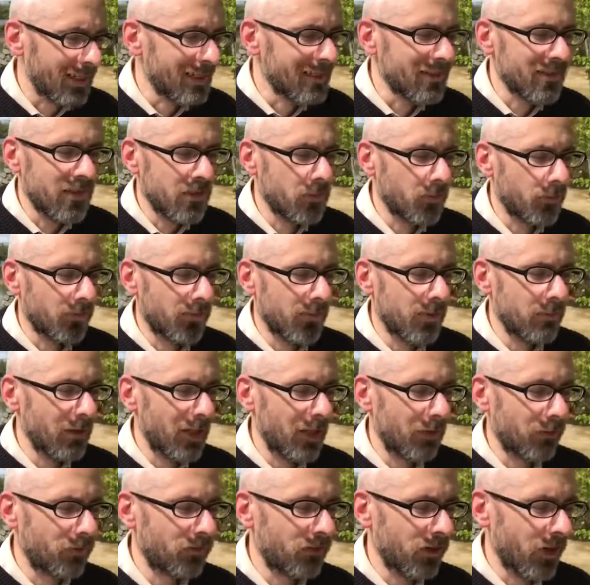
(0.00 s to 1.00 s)
Any tears
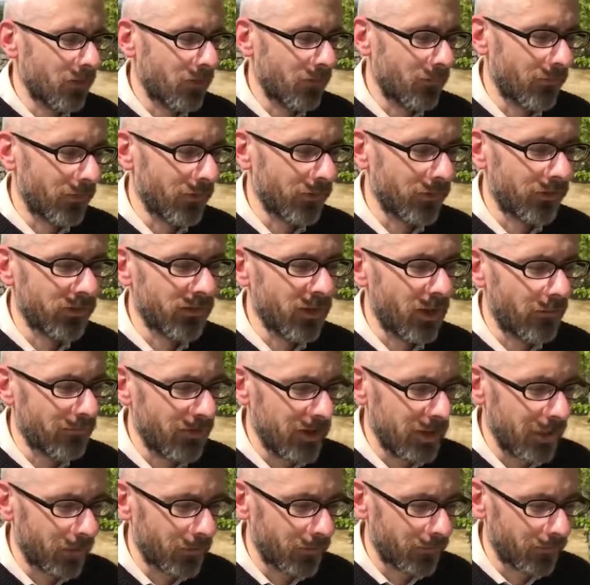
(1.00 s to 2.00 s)
he may have shed over the
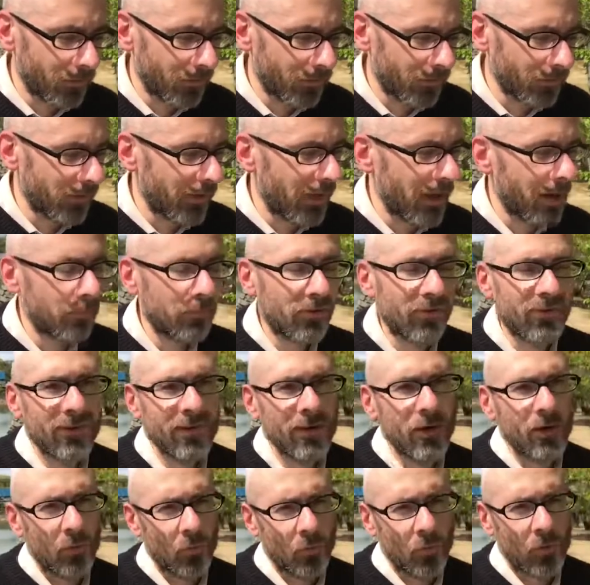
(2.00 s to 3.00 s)
snuffing out of those
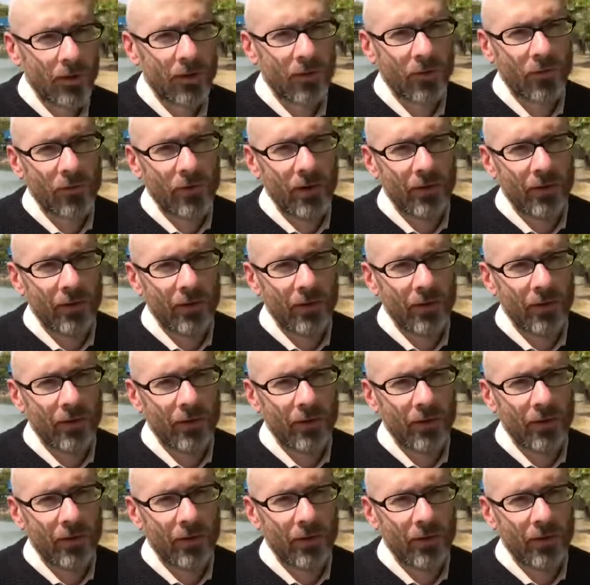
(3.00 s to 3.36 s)
lamps were